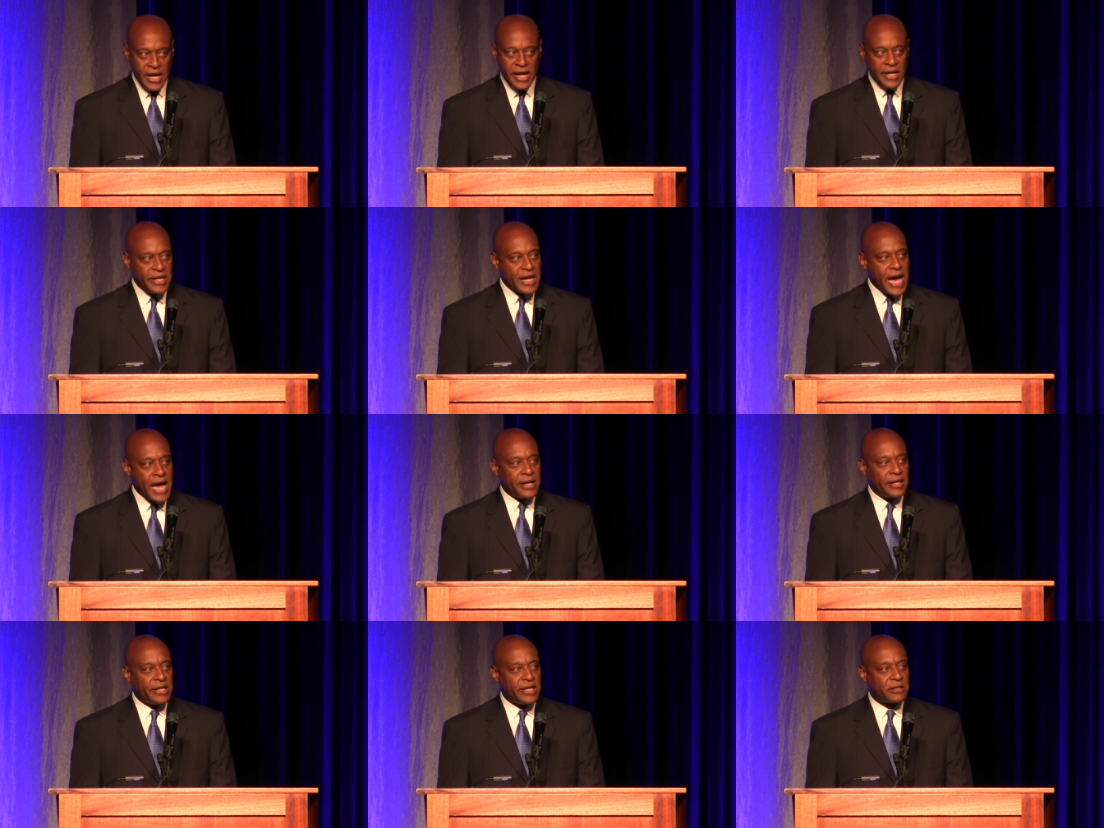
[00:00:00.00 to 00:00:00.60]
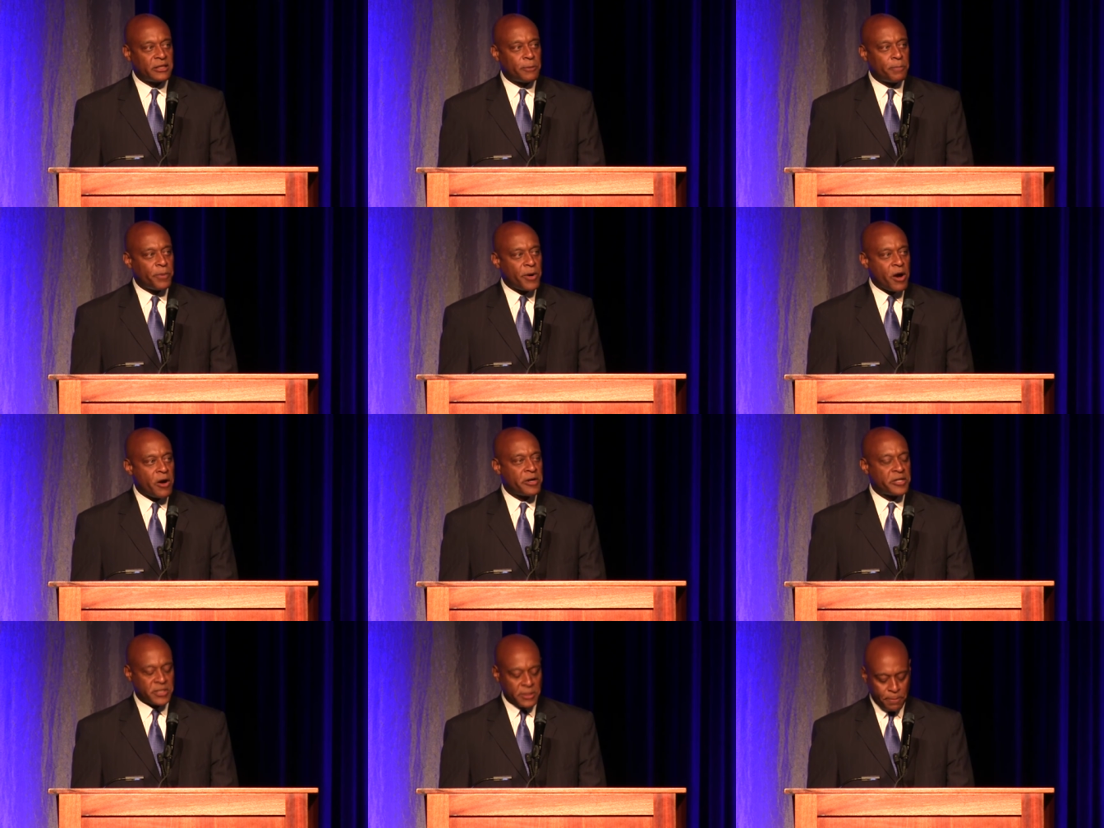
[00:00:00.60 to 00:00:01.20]
and not let the
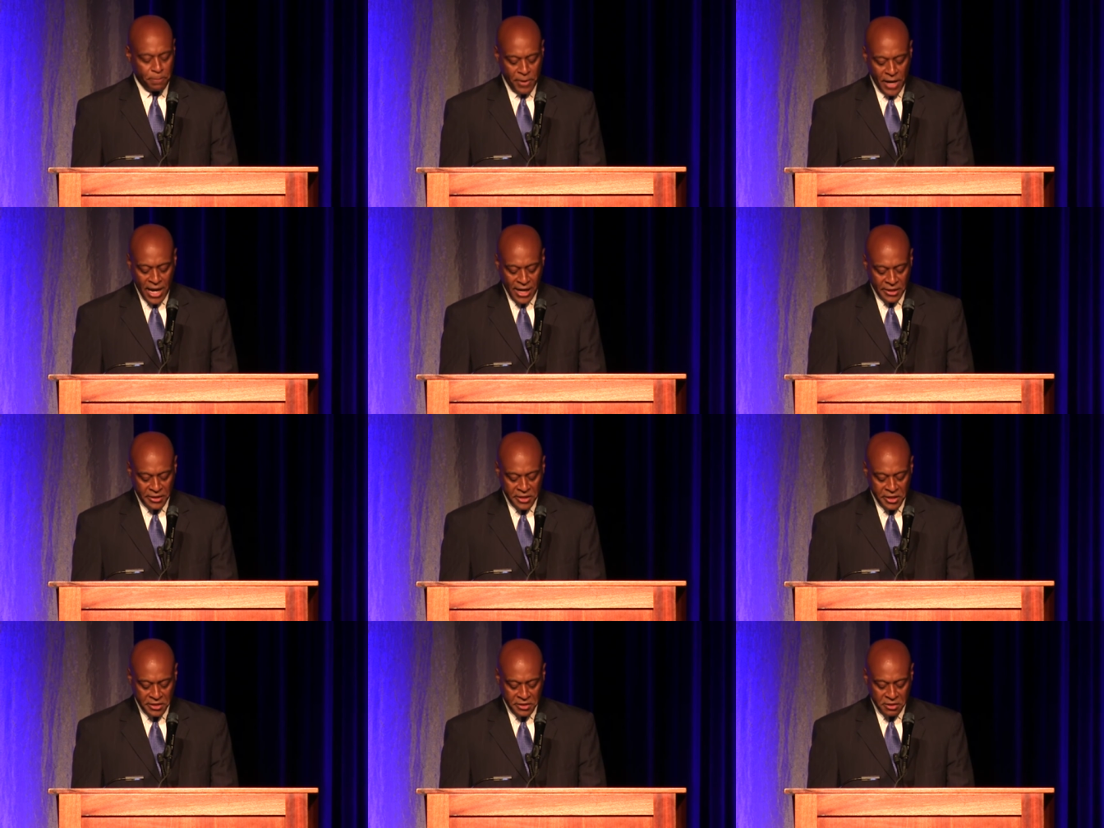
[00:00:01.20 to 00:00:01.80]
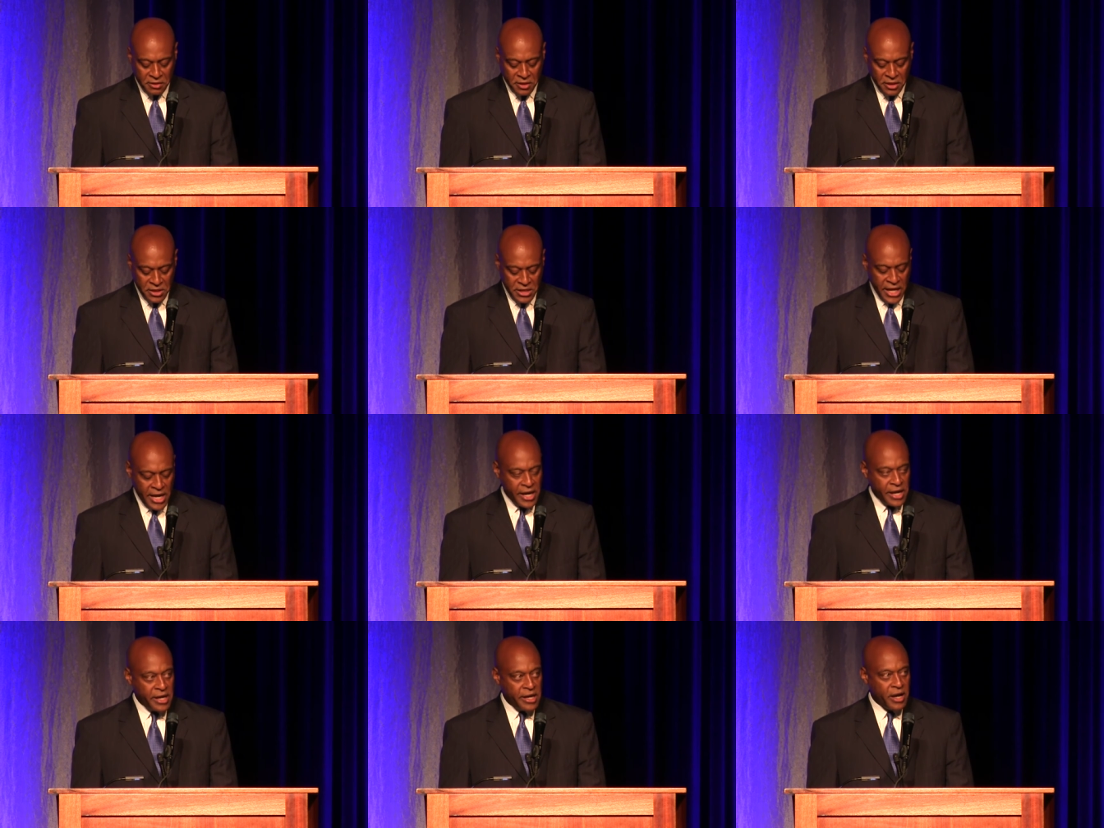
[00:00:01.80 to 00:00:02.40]
partisan politics of the
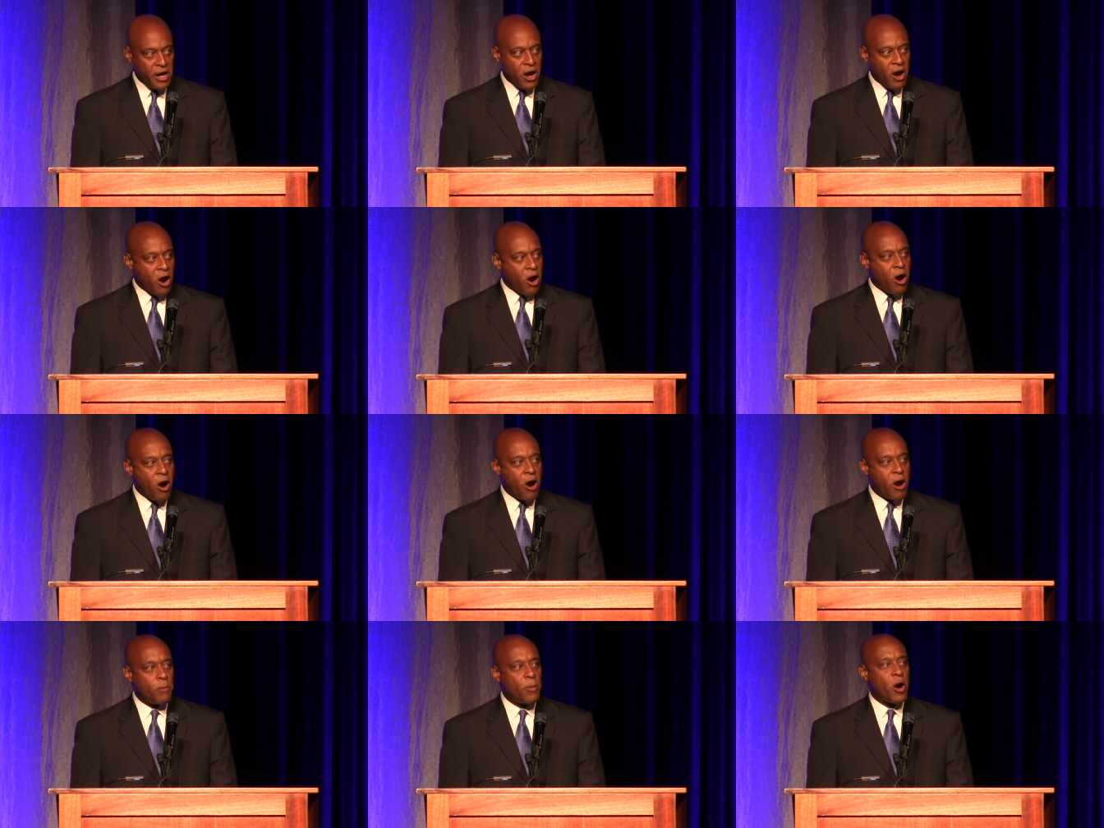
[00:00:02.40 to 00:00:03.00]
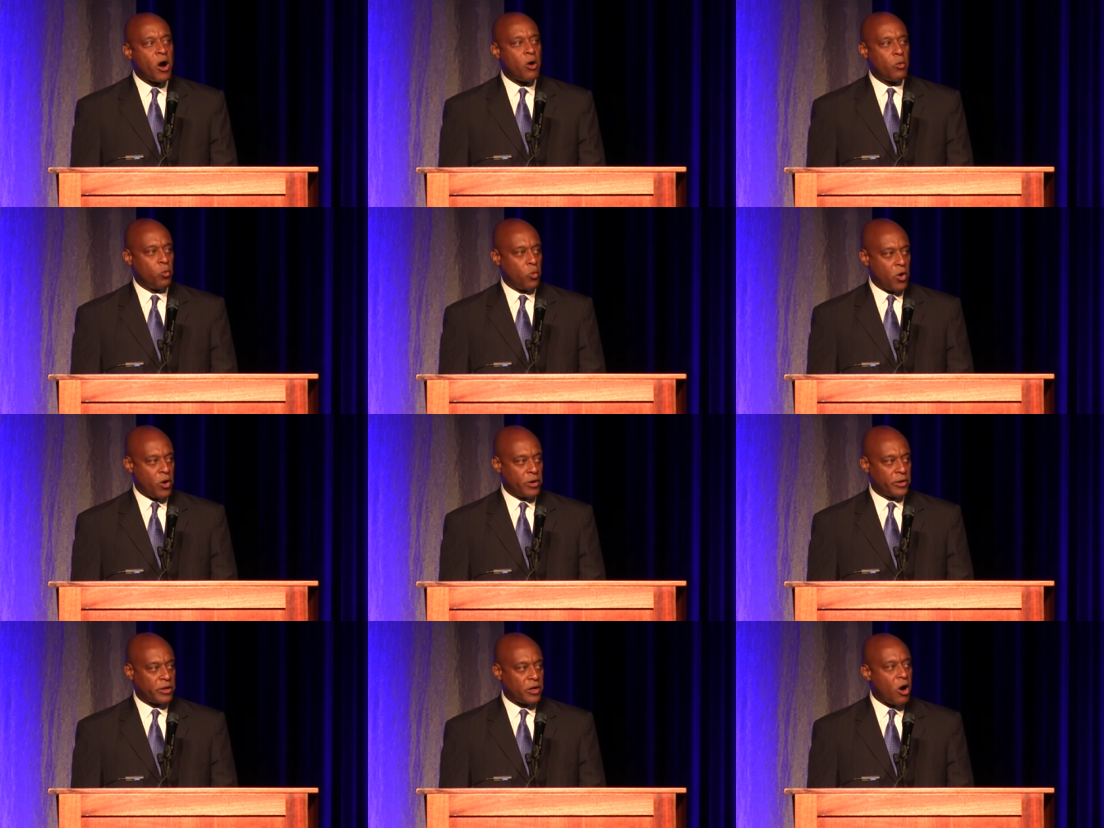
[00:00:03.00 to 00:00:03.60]
day harm our
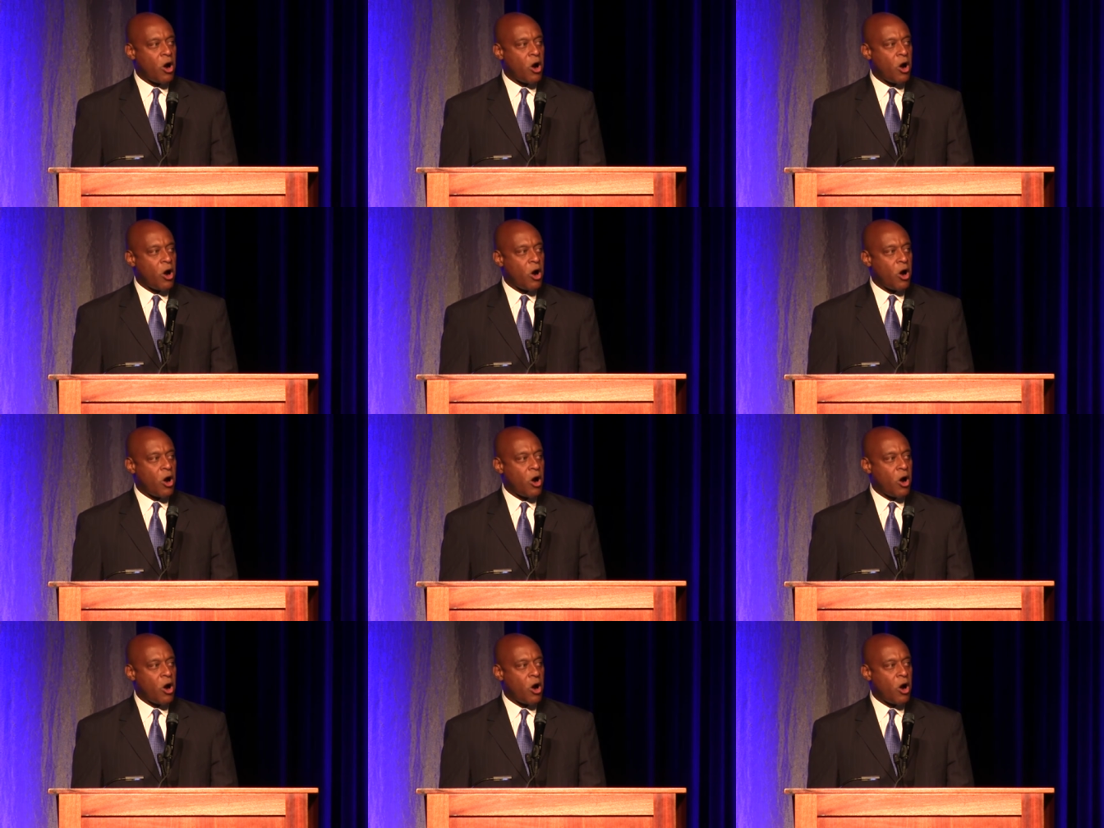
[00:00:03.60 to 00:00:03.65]
work,